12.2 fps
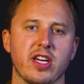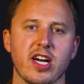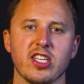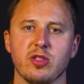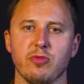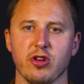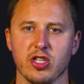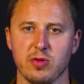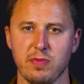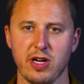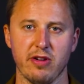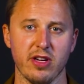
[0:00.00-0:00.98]
the customer
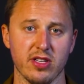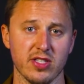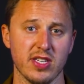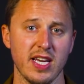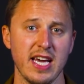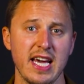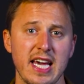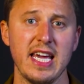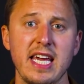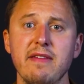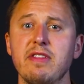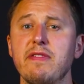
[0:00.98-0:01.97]
experience.
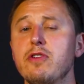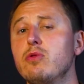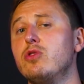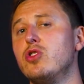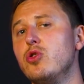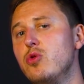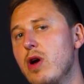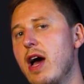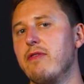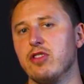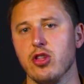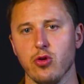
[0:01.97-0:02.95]
Even if you do
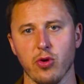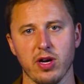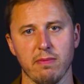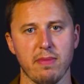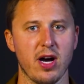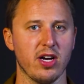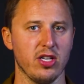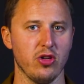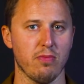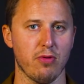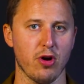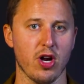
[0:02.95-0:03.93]
have an annoying bug in
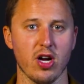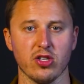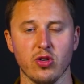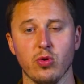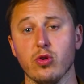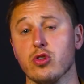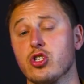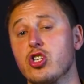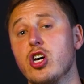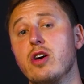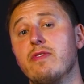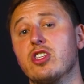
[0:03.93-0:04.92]
your product or your
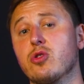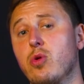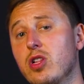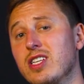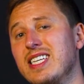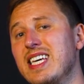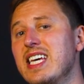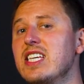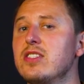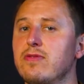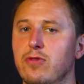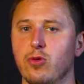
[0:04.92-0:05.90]
service quality
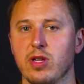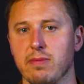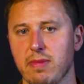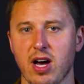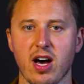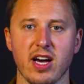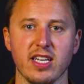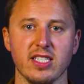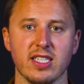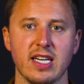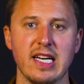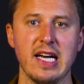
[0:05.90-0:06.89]
is falling
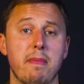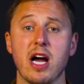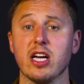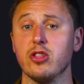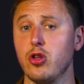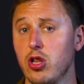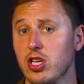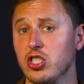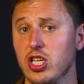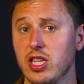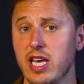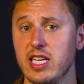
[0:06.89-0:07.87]
behind, by
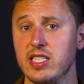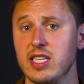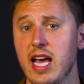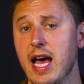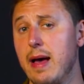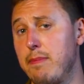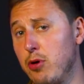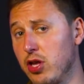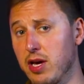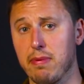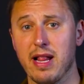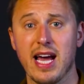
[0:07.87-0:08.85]
acknowledging this and
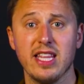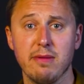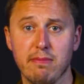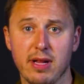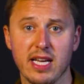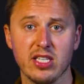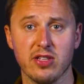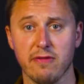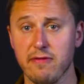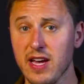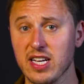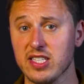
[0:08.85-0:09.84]
putting a plan in place to
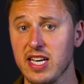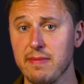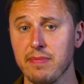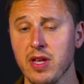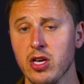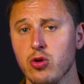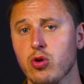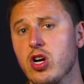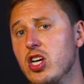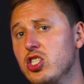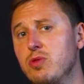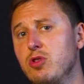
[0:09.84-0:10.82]
fix it, your
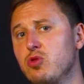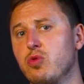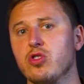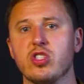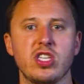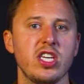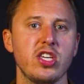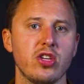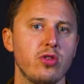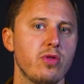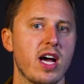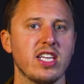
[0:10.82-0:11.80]
customers will see
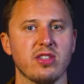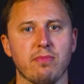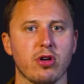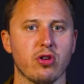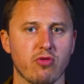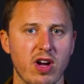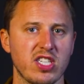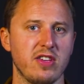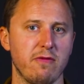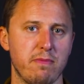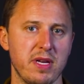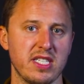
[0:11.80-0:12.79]
you as a
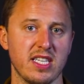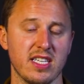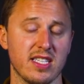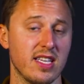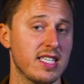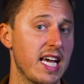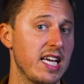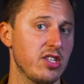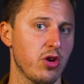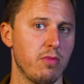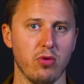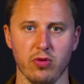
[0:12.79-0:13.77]
progressive business that
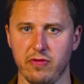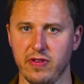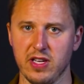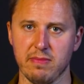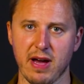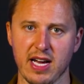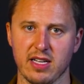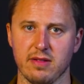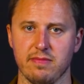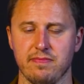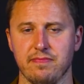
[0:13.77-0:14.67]
takes onboard feedback.